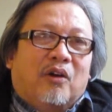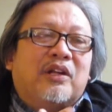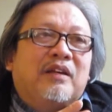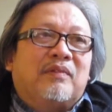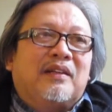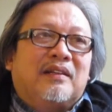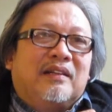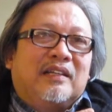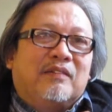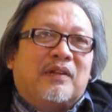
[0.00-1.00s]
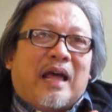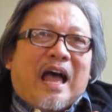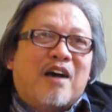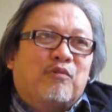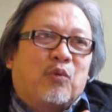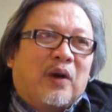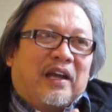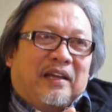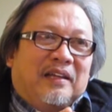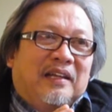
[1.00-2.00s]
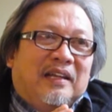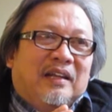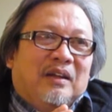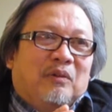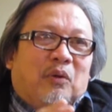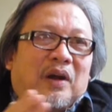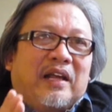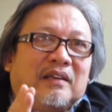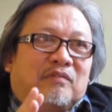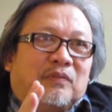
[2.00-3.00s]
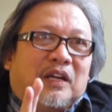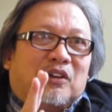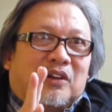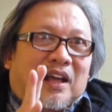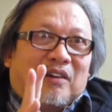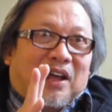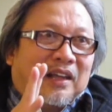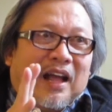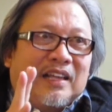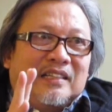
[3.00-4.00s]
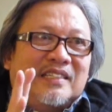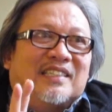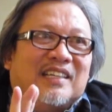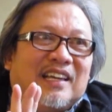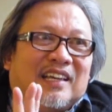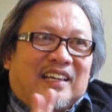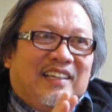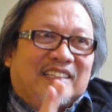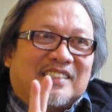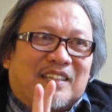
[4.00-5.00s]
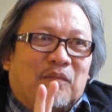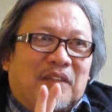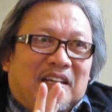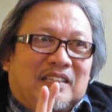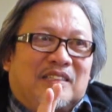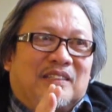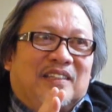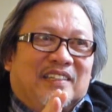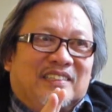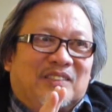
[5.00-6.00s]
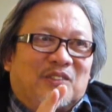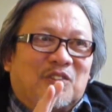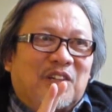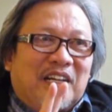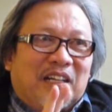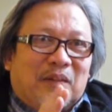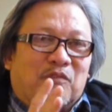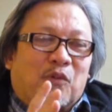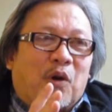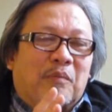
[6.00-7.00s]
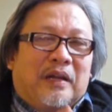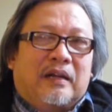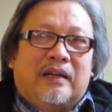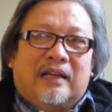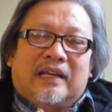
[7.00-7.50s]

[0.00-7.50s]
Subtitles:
or even halfway, where I can figure it out, I can see something is really forming,